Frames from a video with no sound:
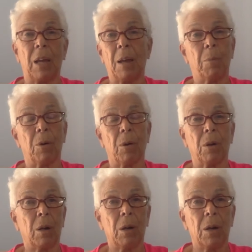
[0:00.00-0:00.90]

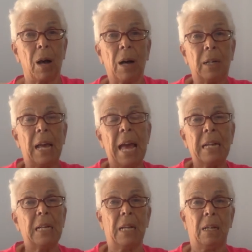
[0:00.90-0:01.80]
labor
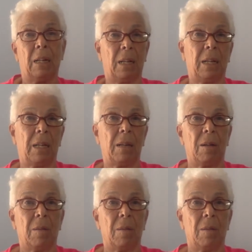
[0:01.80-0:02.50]
unendingly